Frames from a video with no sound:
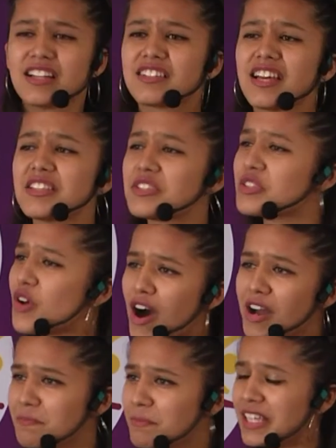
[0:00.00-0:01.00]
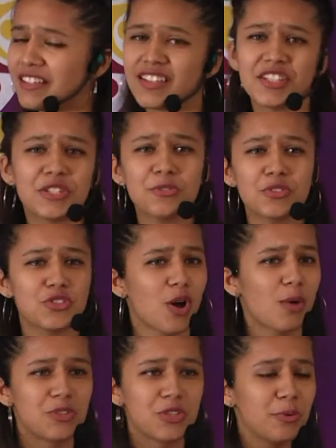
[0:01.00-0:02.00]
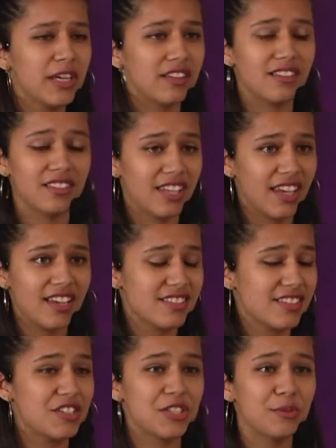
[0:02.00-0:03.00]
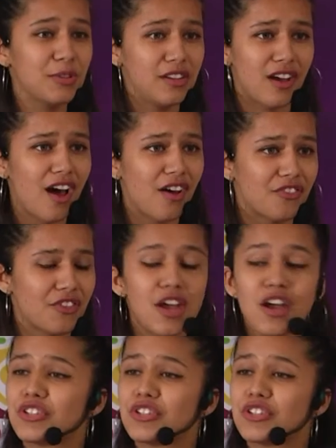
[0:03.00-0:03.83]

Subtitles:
does not mean that you stop doing the things that you love.